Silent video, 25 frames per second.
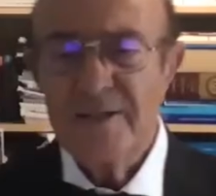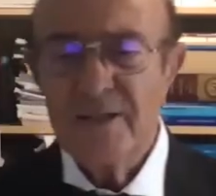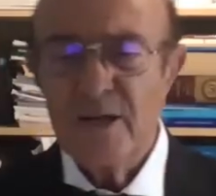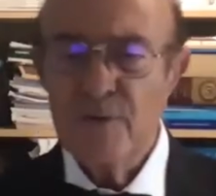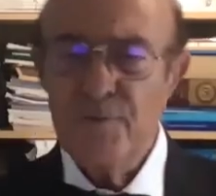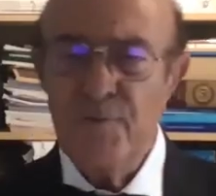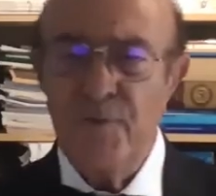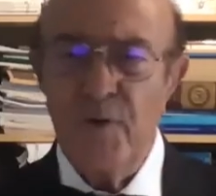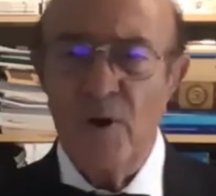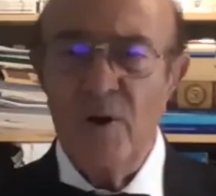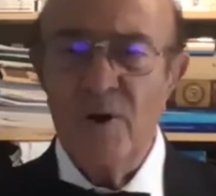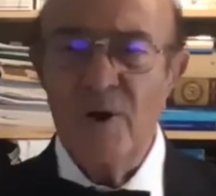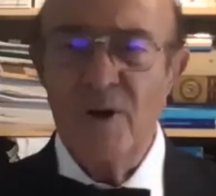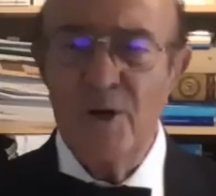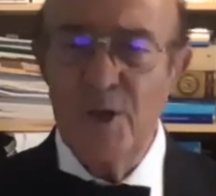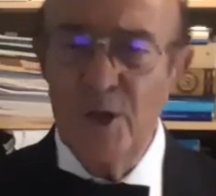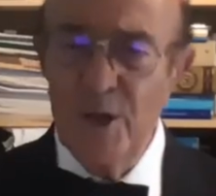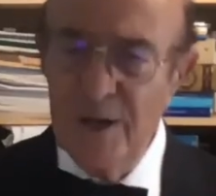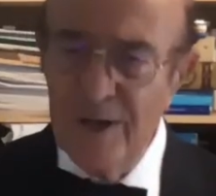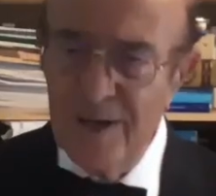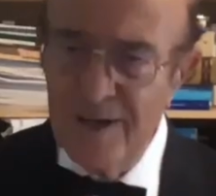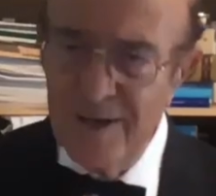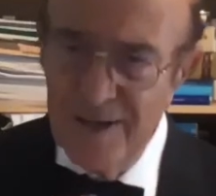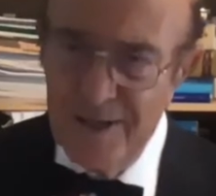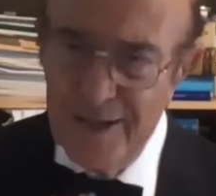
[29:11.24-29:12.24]
therefore
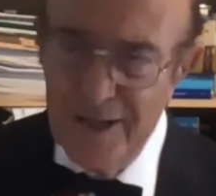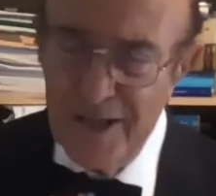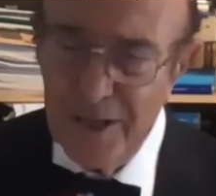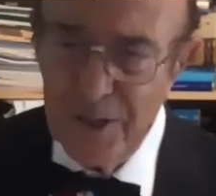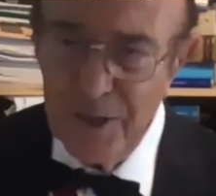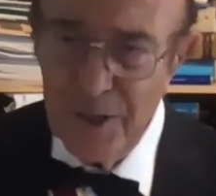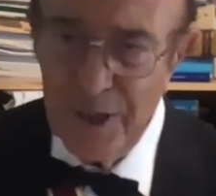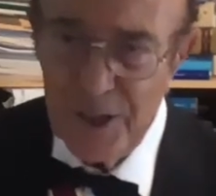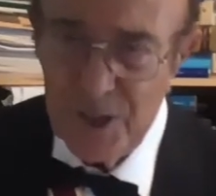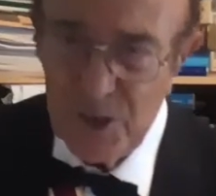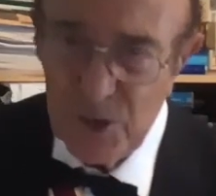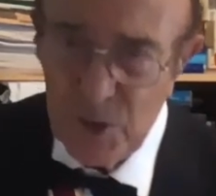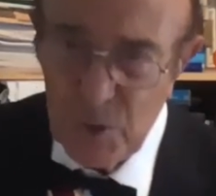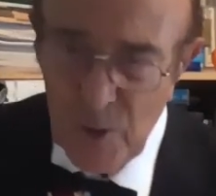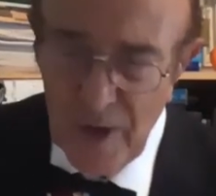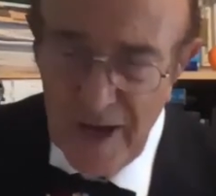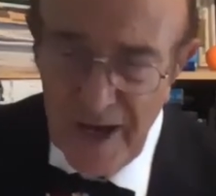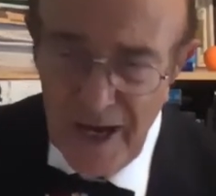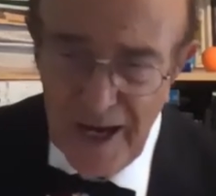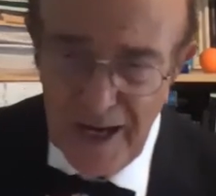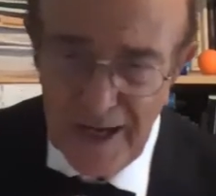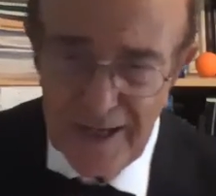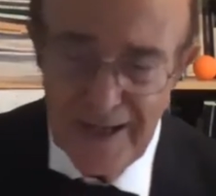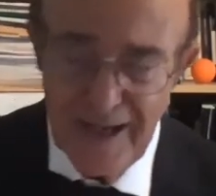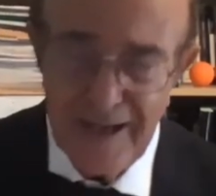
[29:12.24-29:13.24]
learned in this
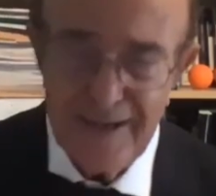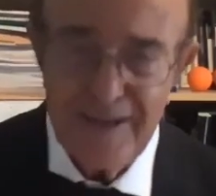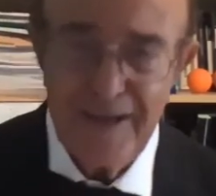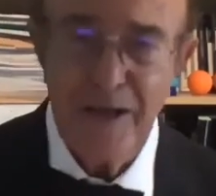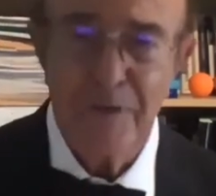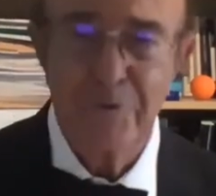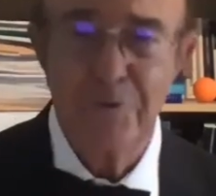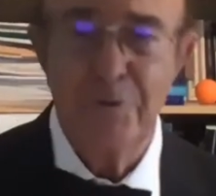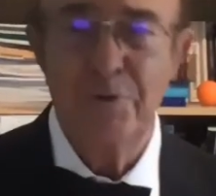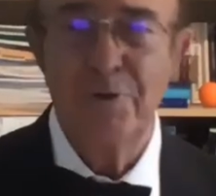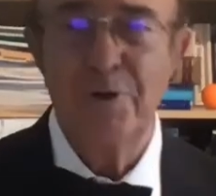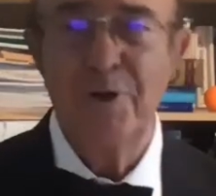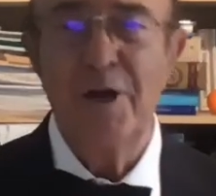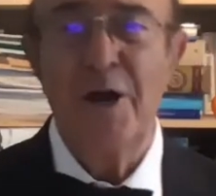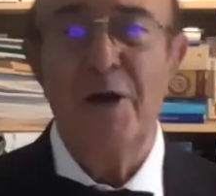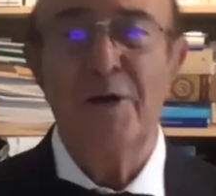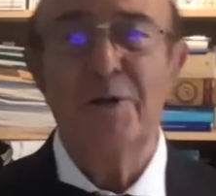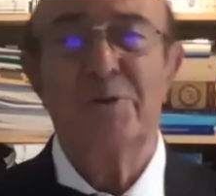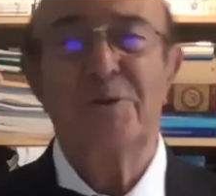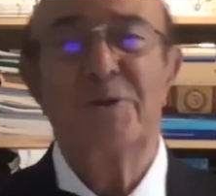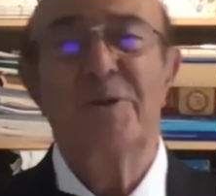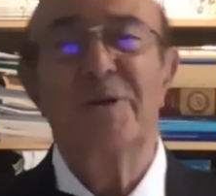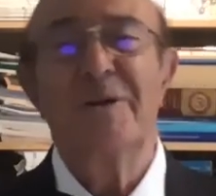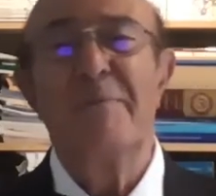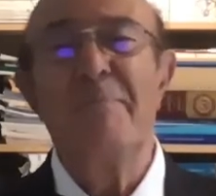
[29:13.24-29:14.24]
way that I could
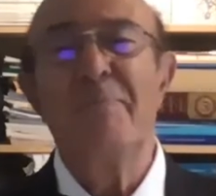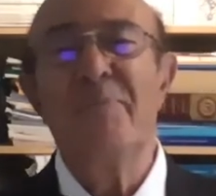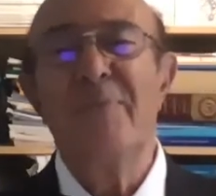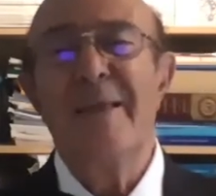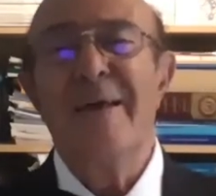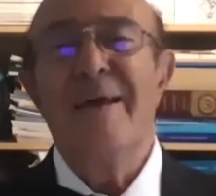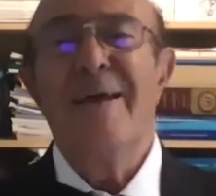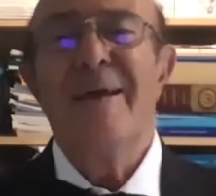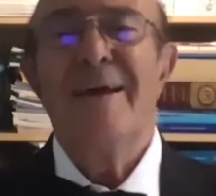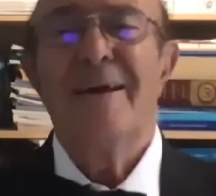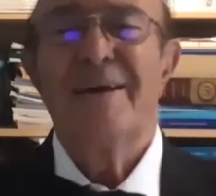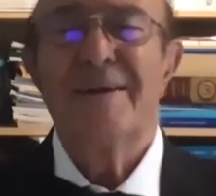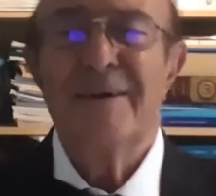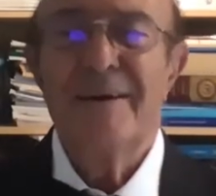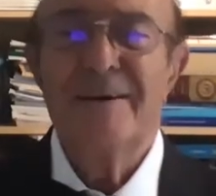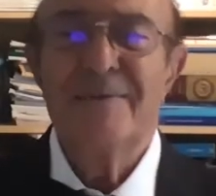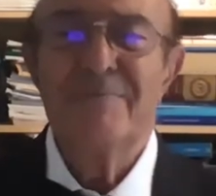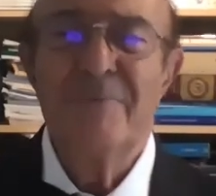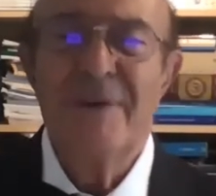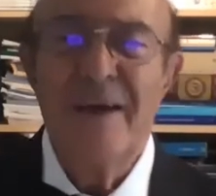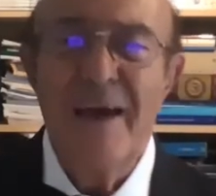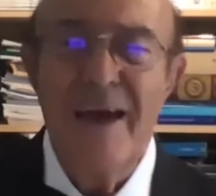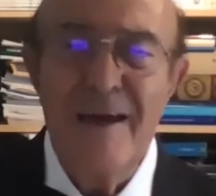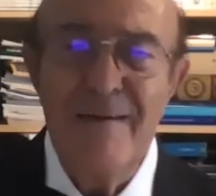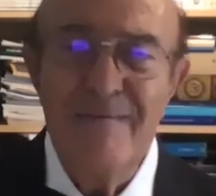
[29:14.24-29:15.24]
not um,
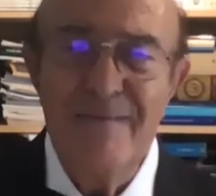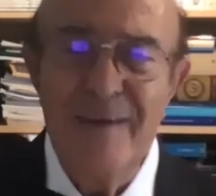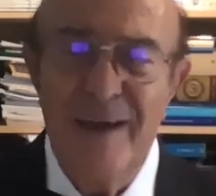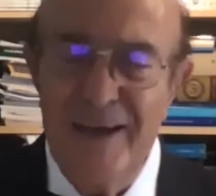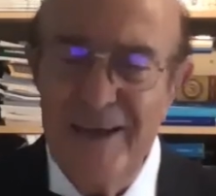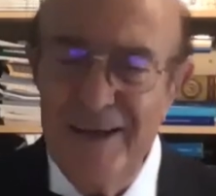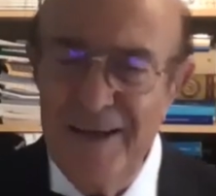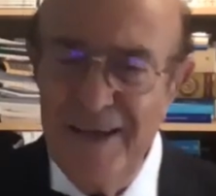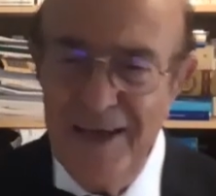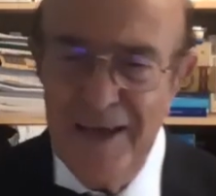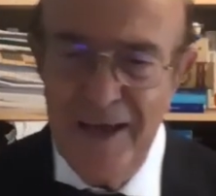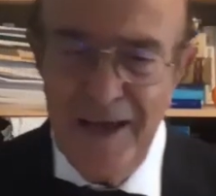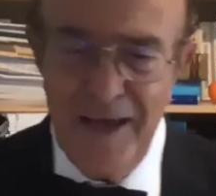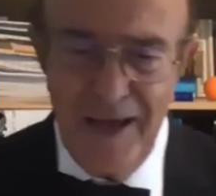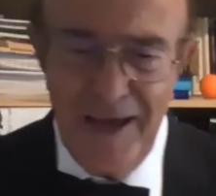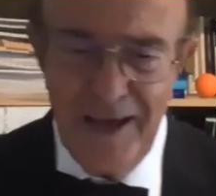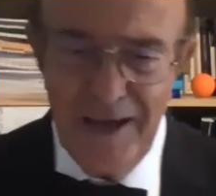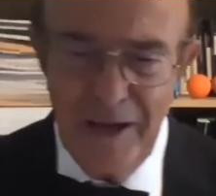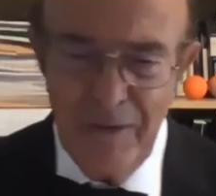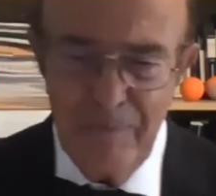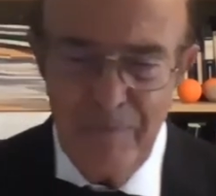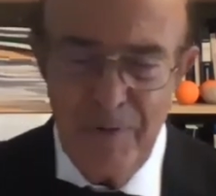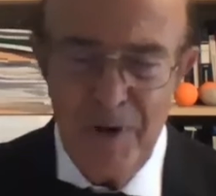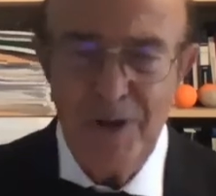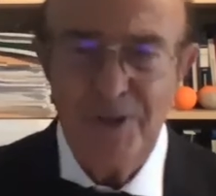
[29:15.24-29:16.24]
um have any,
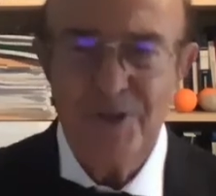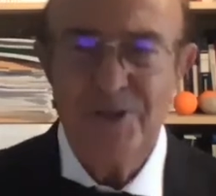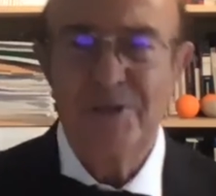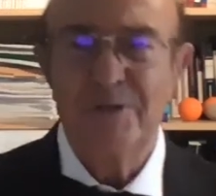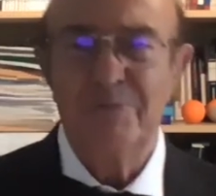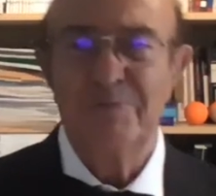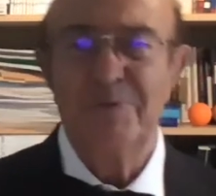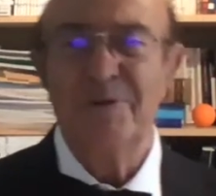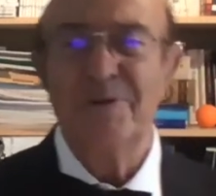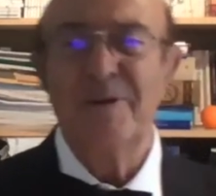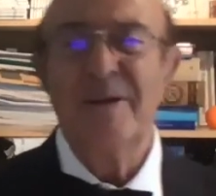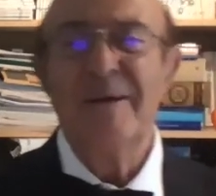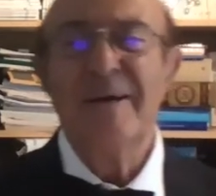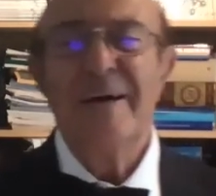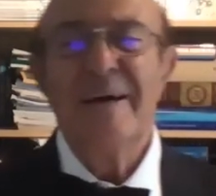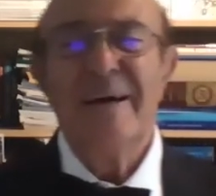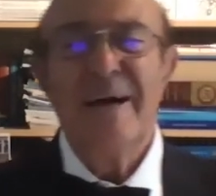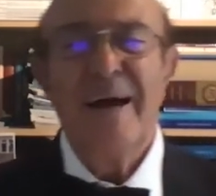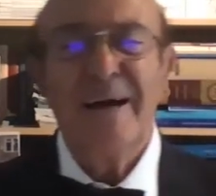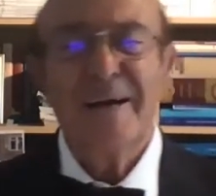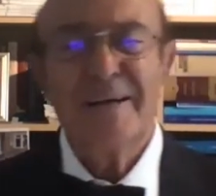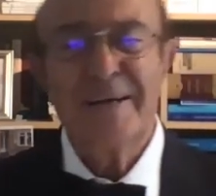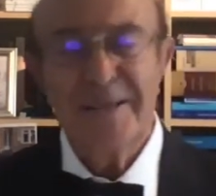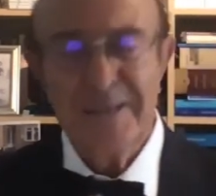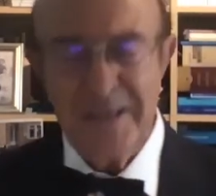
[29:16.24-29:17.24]
any possible
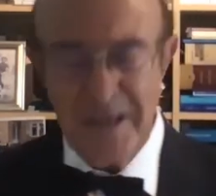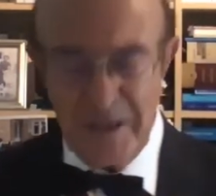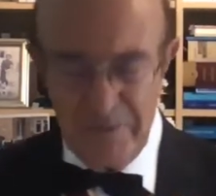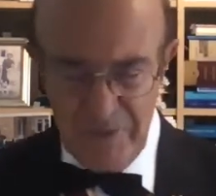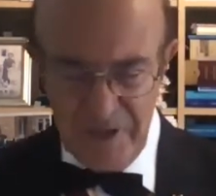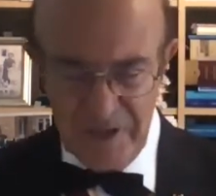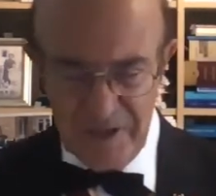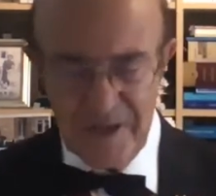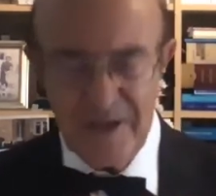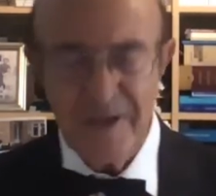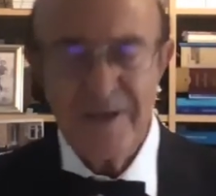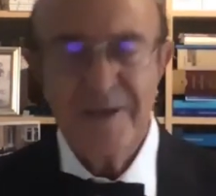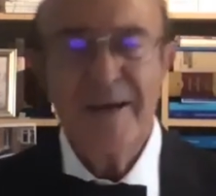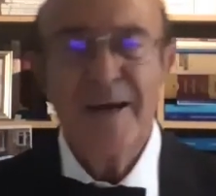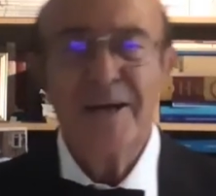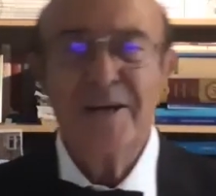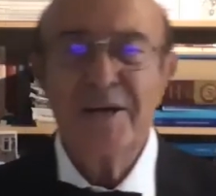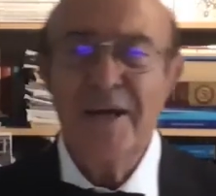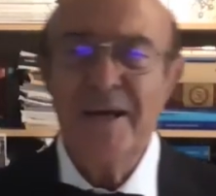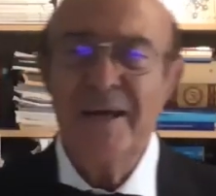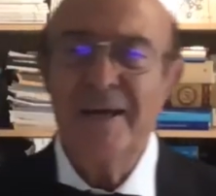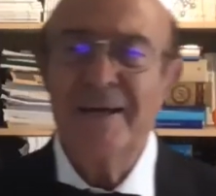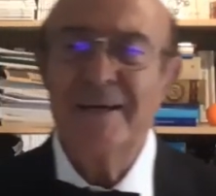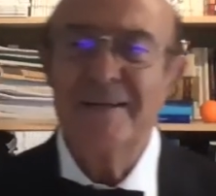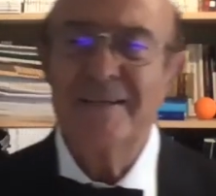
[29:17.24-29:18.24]
academic
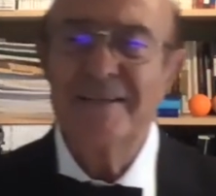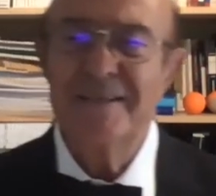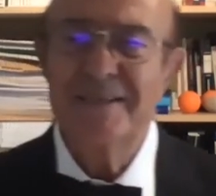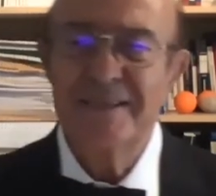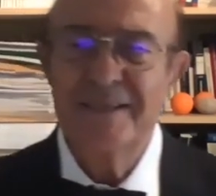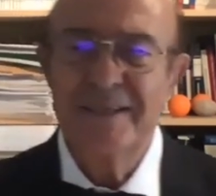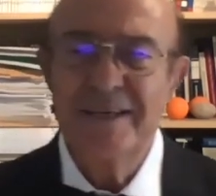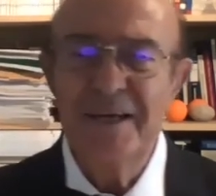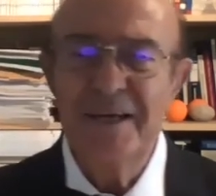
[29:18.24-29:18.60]
careers